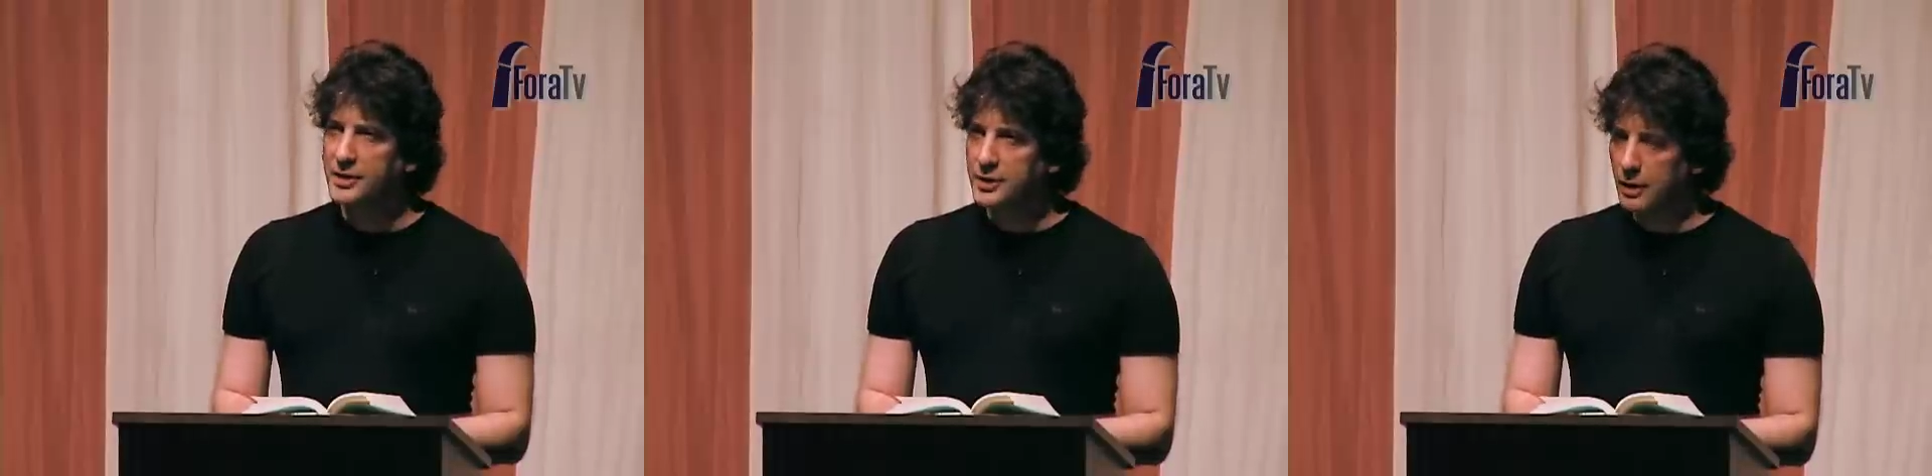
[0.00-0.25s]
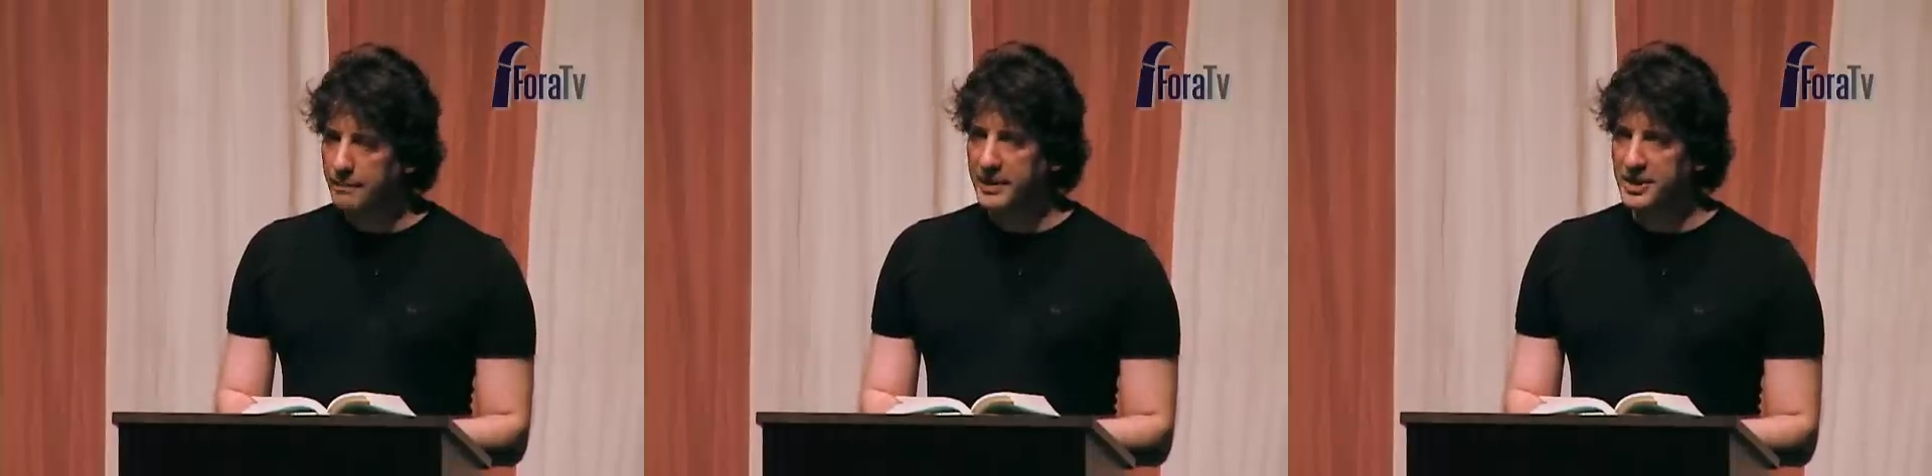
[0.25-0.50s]

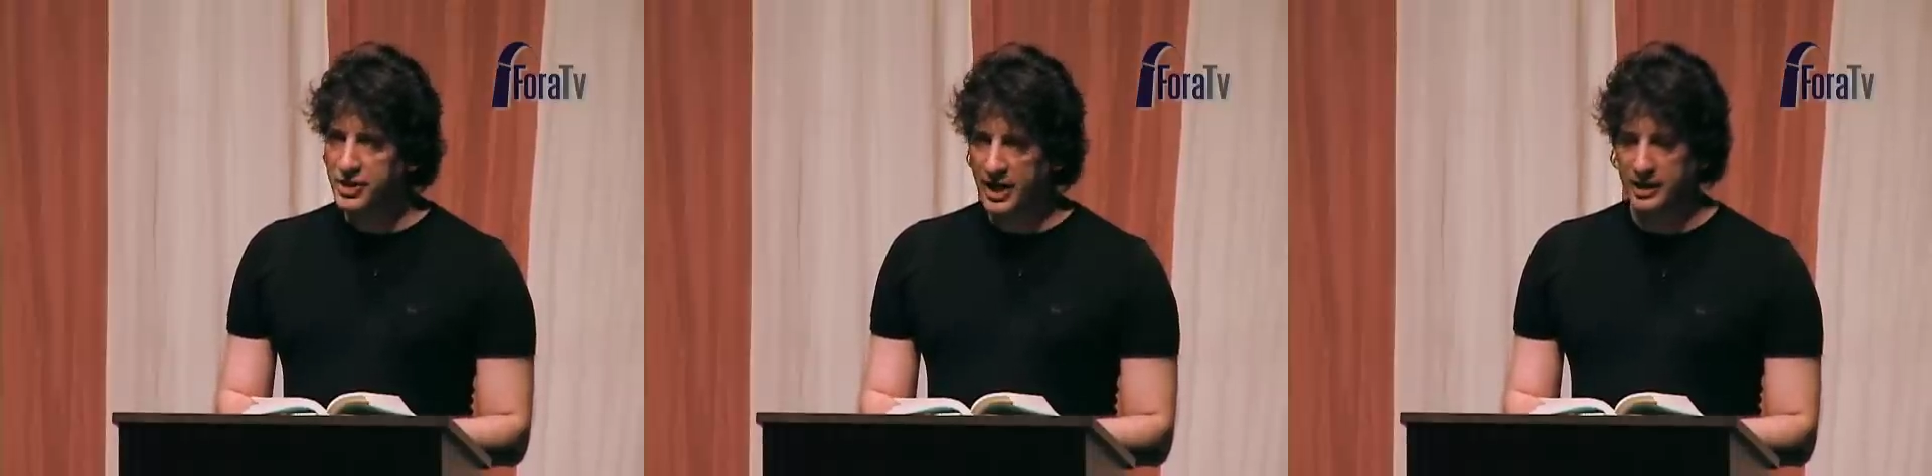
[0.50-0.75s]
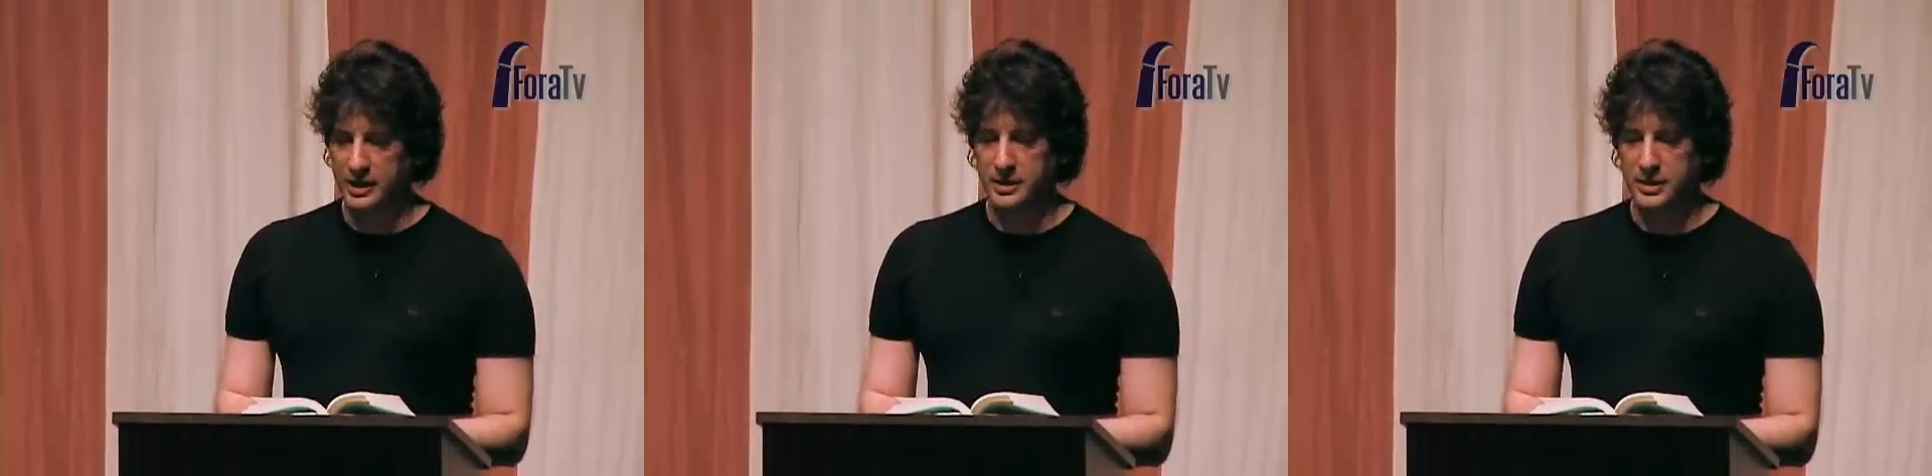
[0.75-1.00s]
Do not be
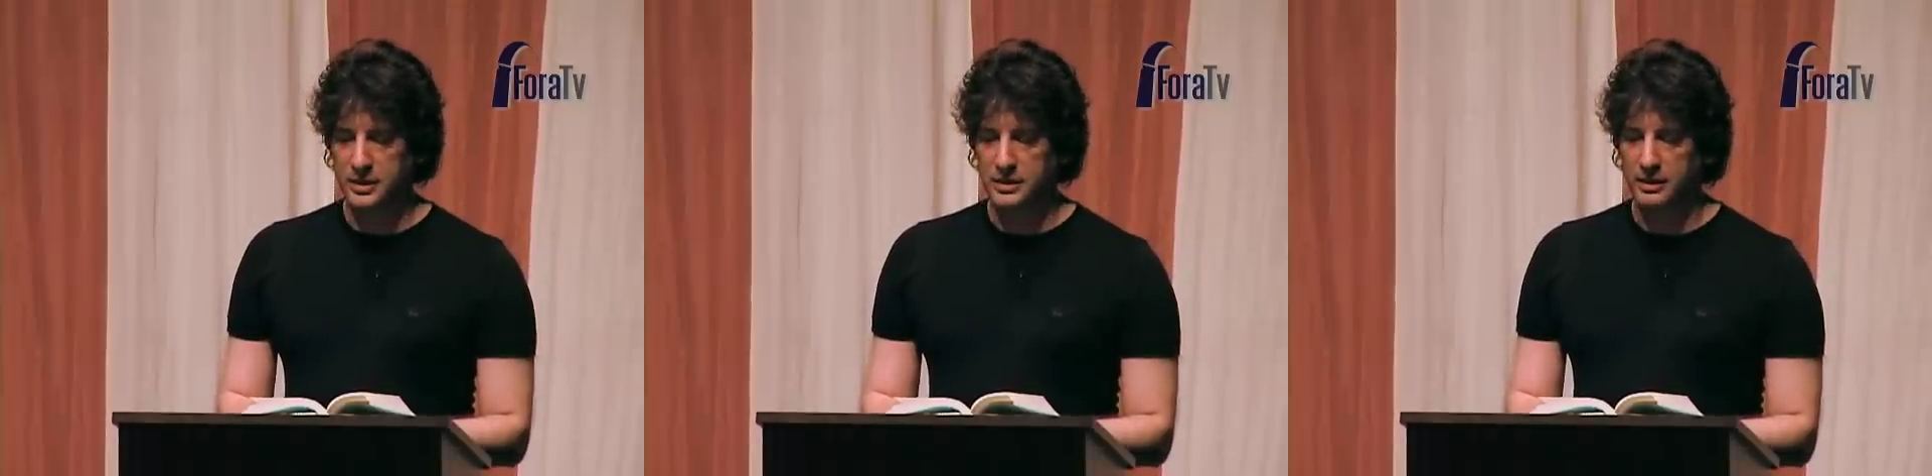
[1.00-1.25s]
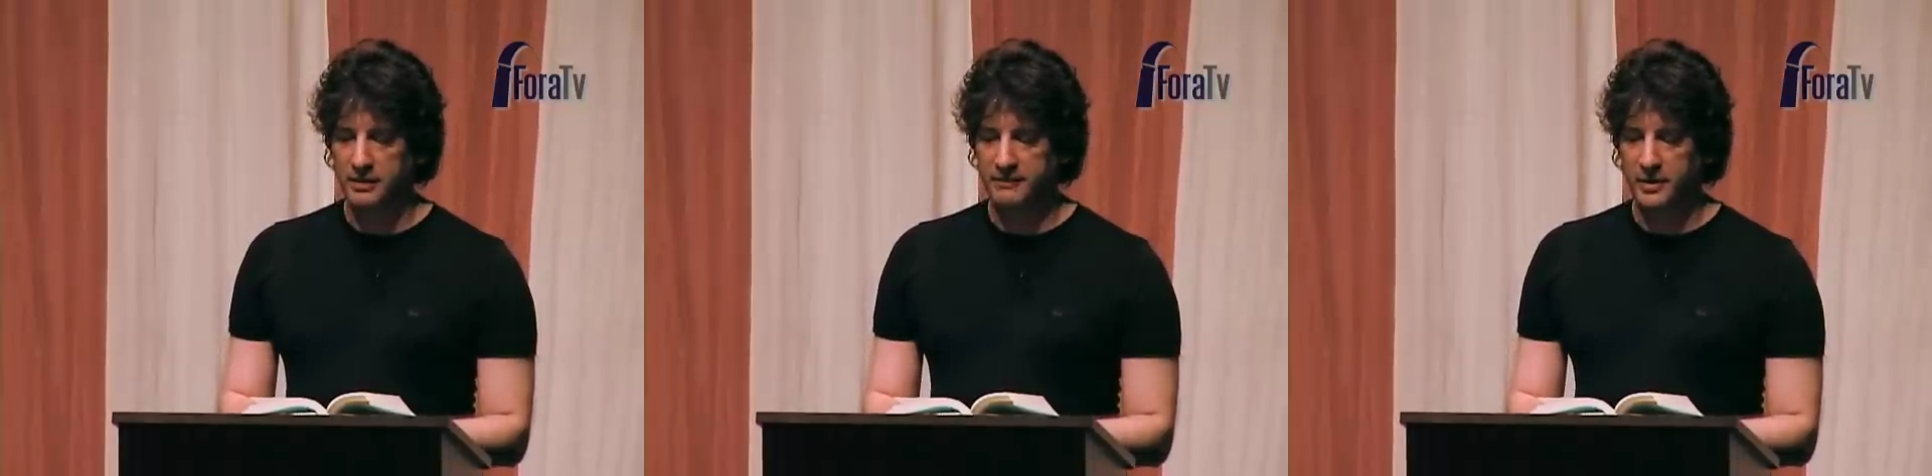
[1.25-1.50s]

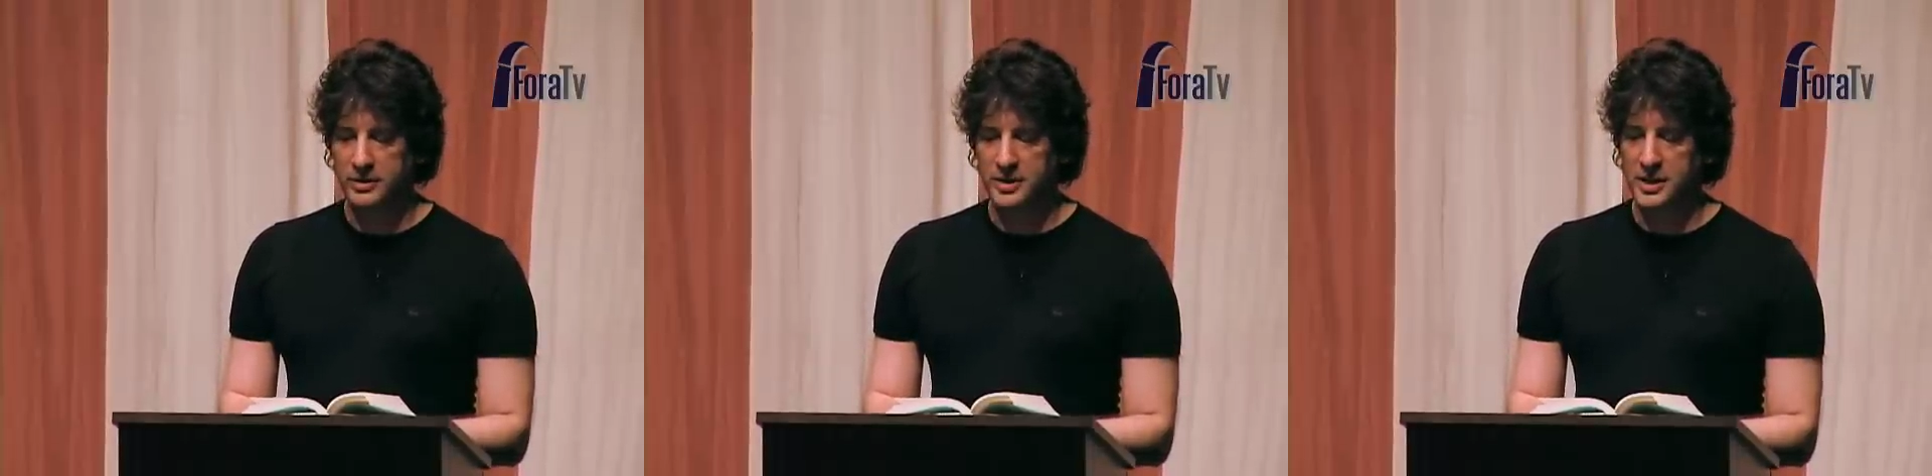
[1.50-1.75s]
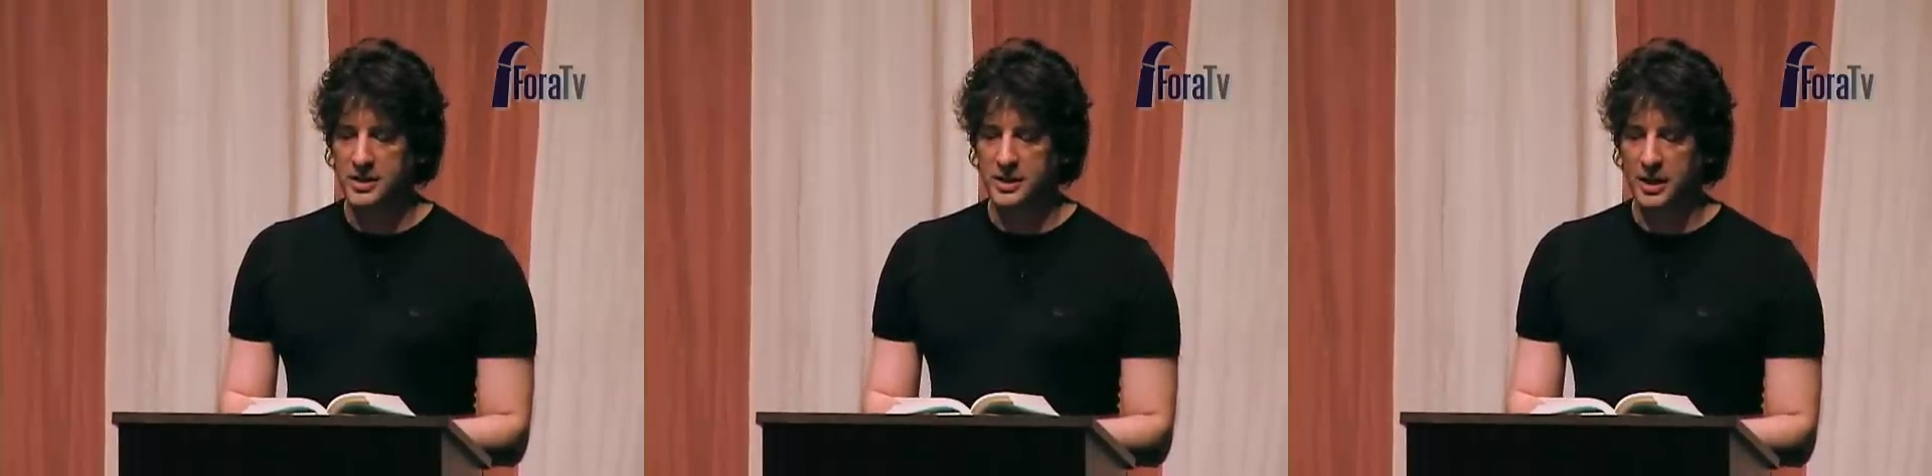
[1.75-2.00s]
jealous of your
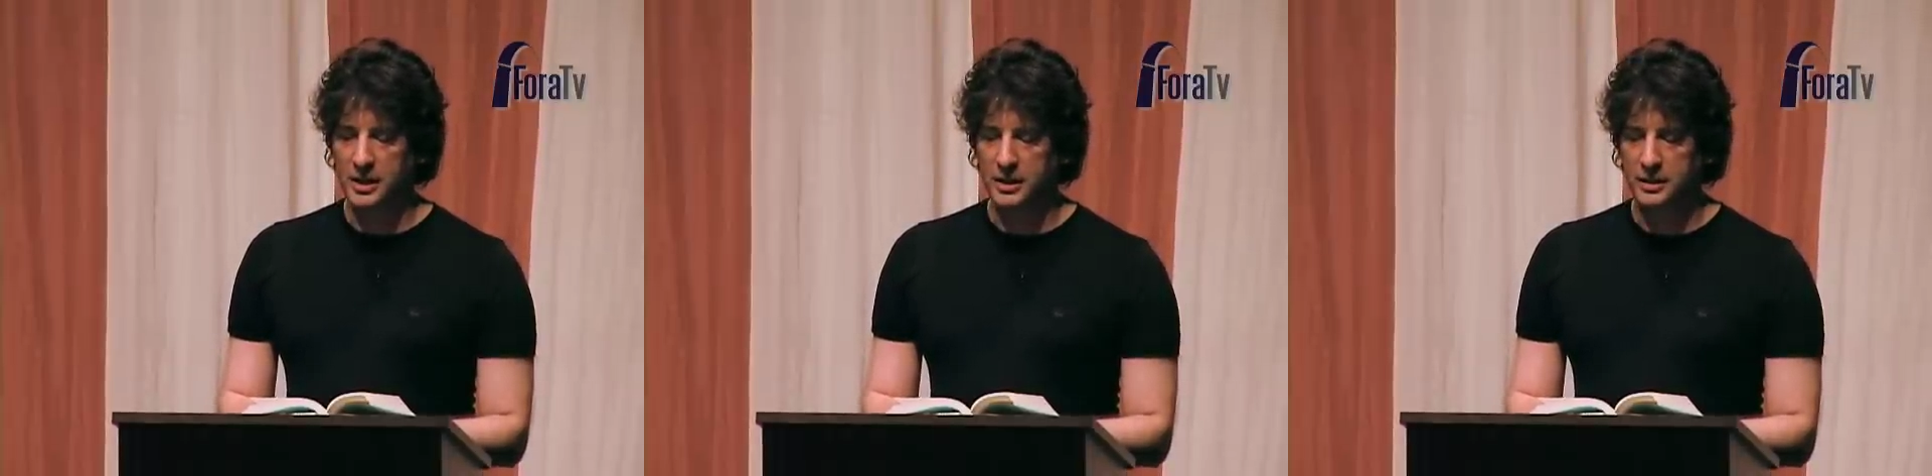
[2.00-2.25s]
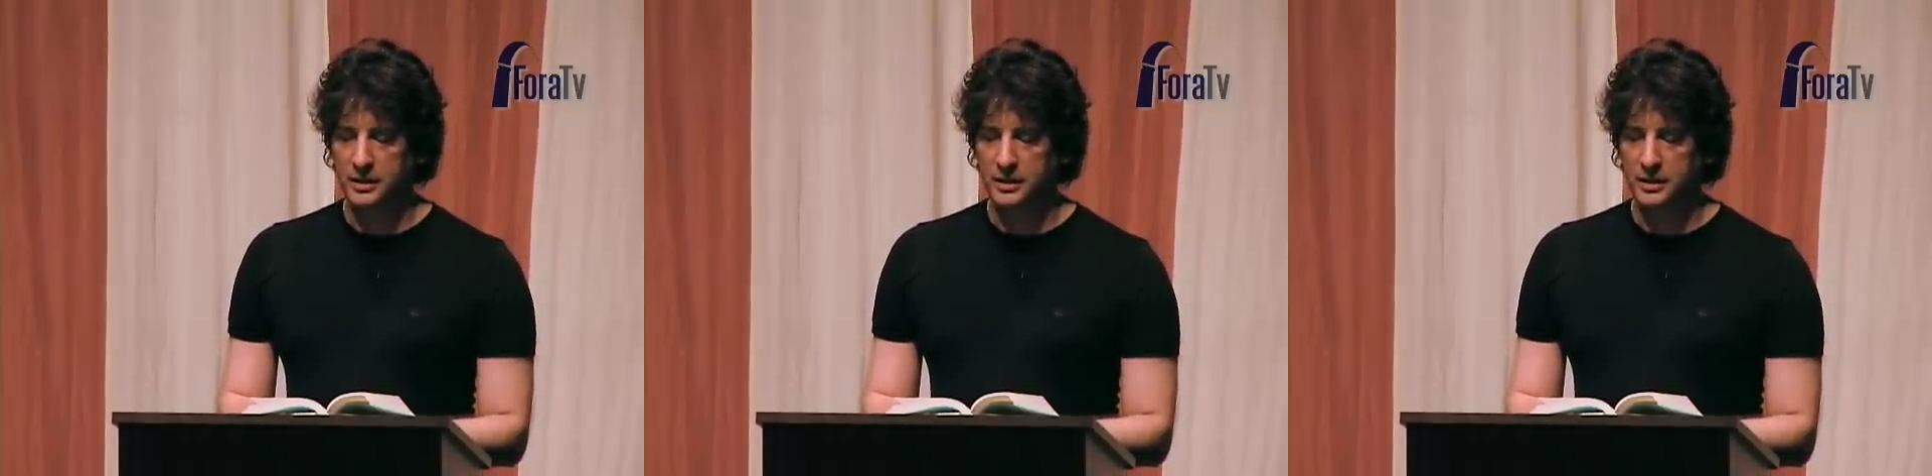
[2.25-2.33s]
sister.